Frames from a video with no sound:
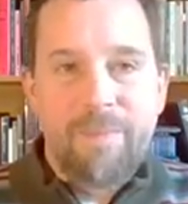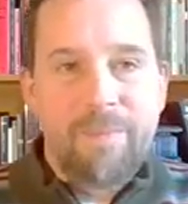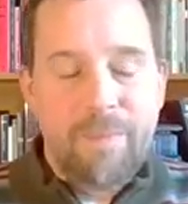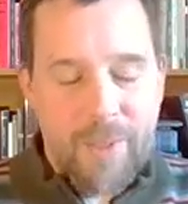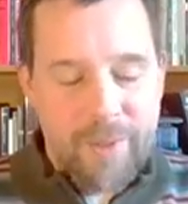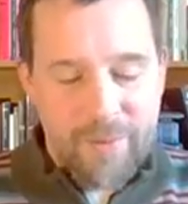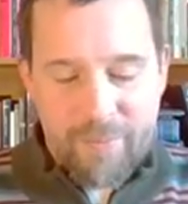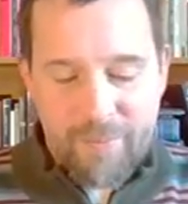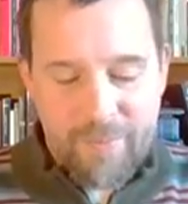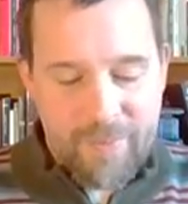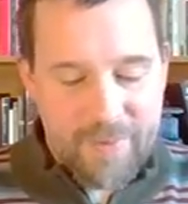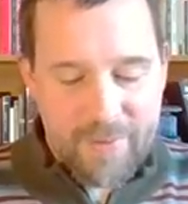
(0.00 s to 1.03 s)

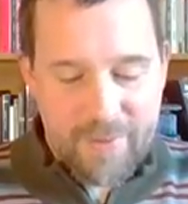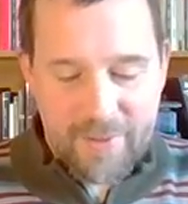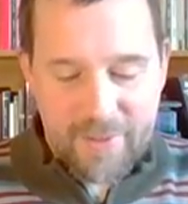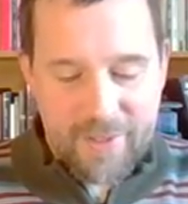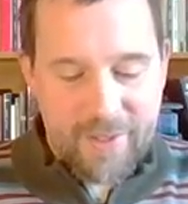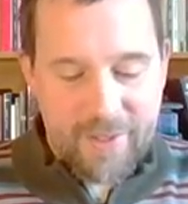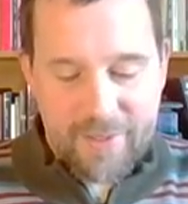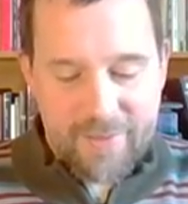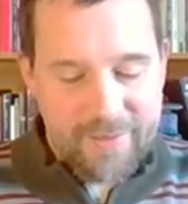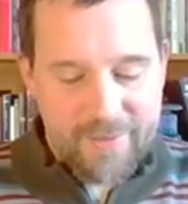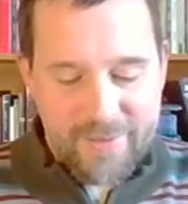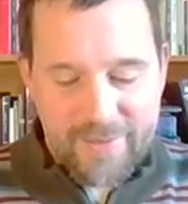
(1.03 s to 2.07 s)
Balaam
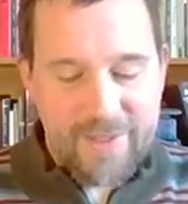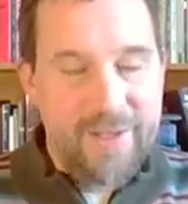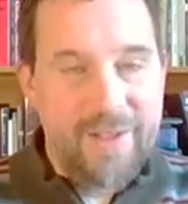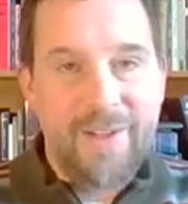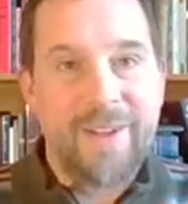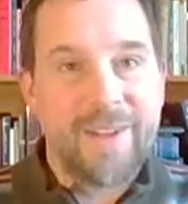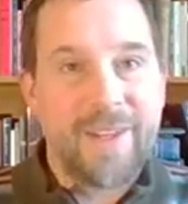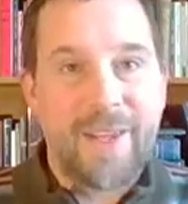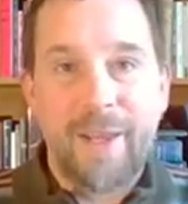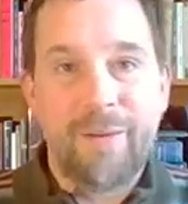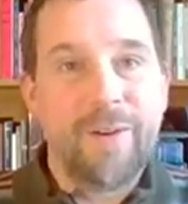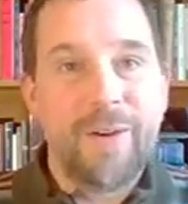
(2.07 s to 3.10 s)
again
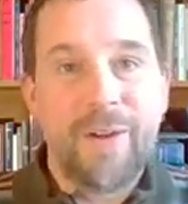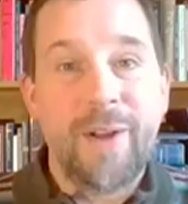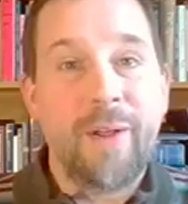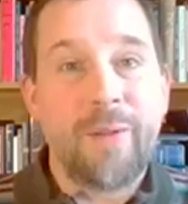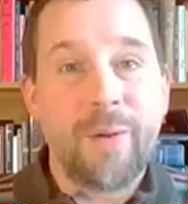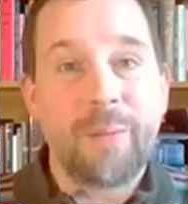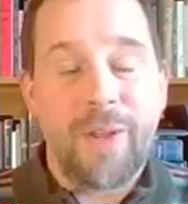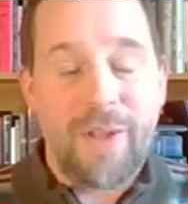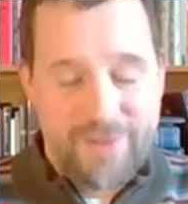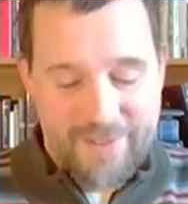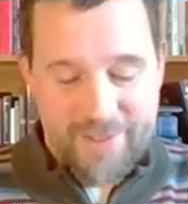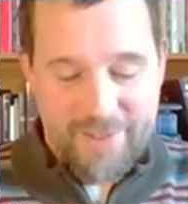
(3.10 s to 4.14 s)
gave another
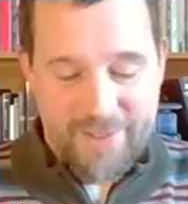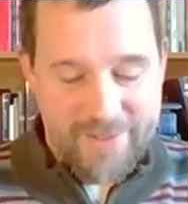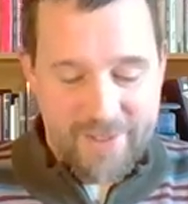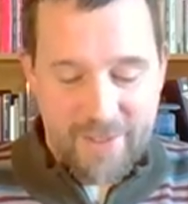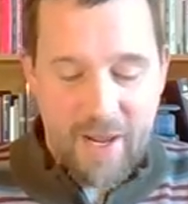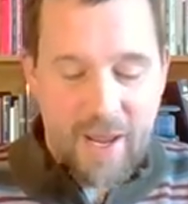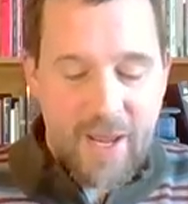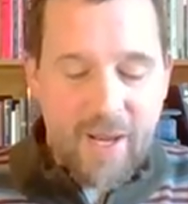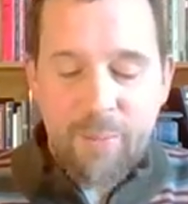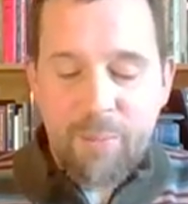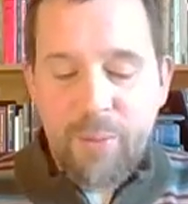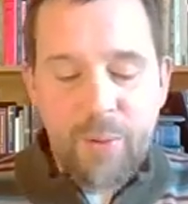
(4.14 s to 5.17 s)
blessing. He said,
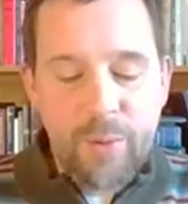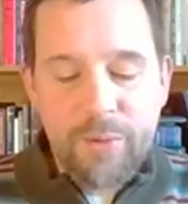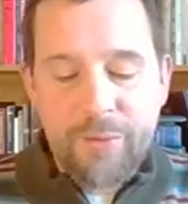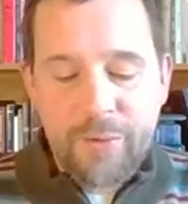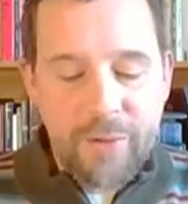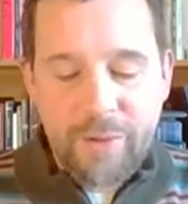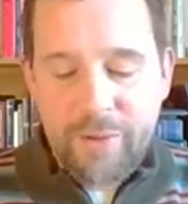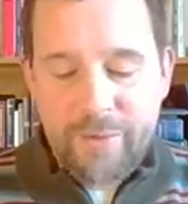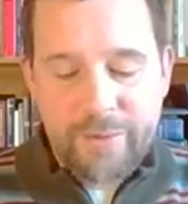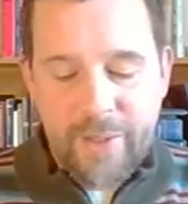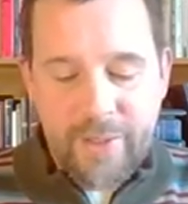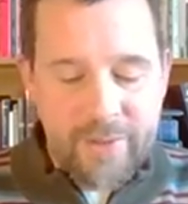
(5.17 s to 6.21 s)
"How beautiful are your
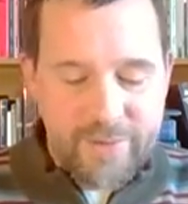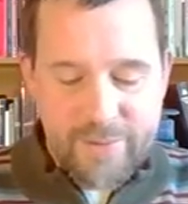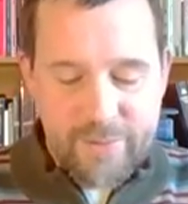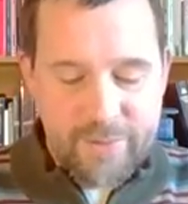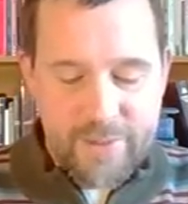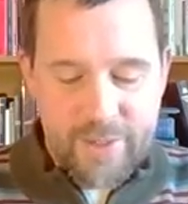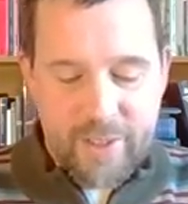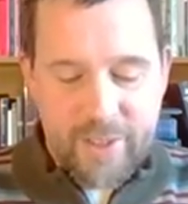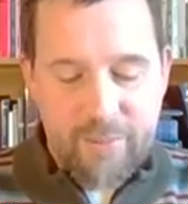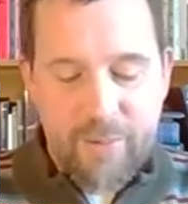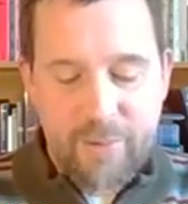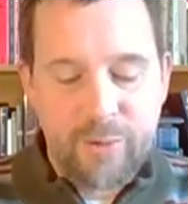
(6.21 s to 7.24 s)
tents, O
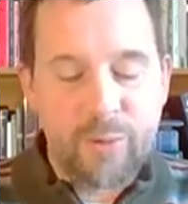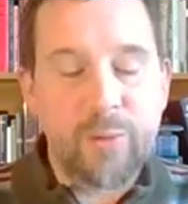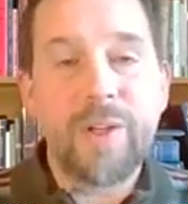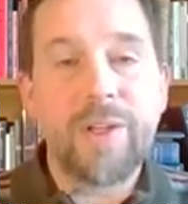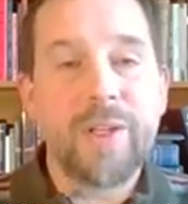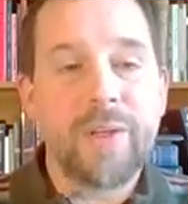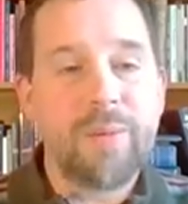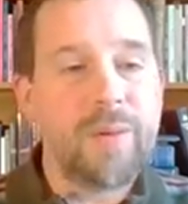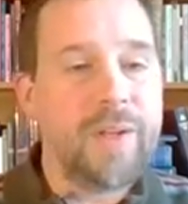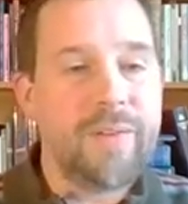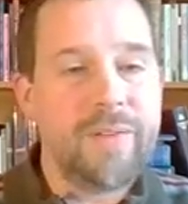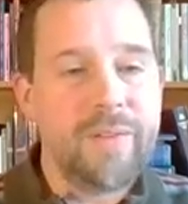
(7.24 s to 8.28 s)
Jacob, your dwelling
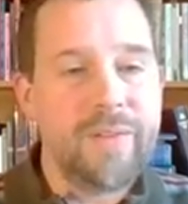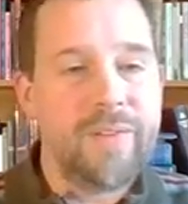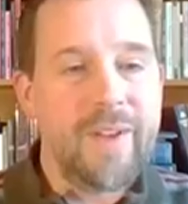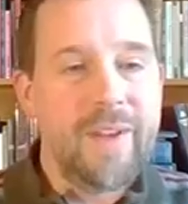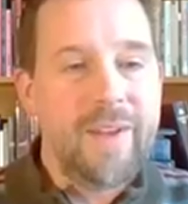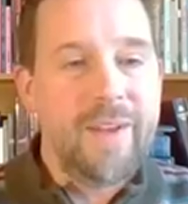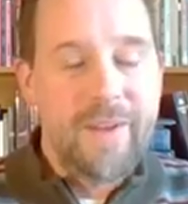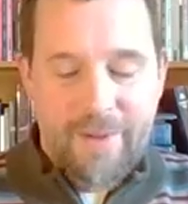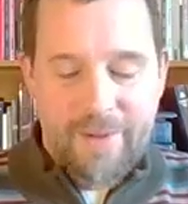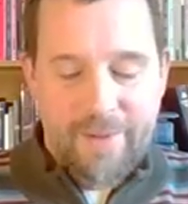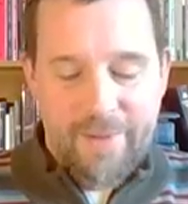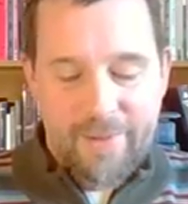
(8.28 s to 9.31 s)
places,
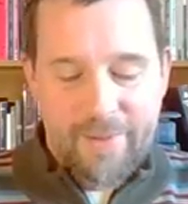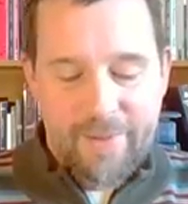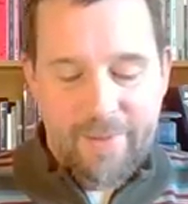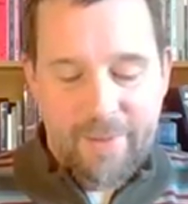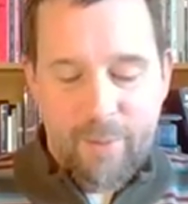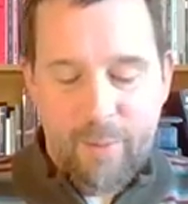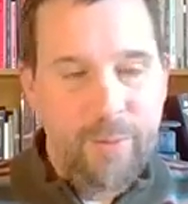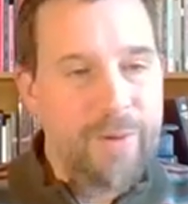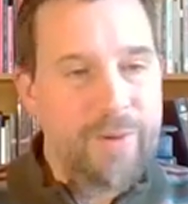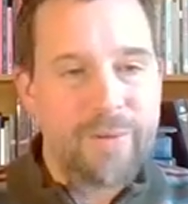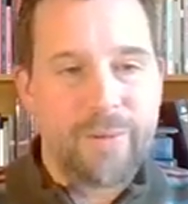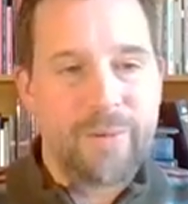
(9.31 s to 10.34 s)
O
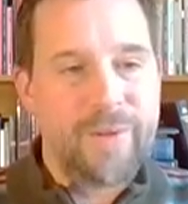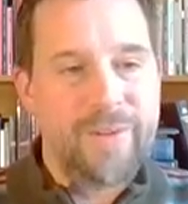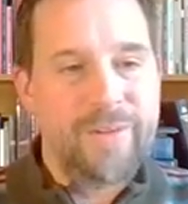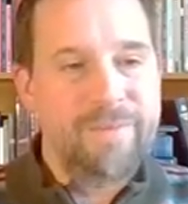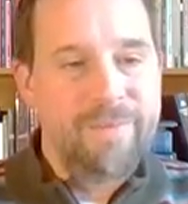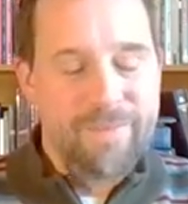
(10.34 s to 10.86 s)
Israel."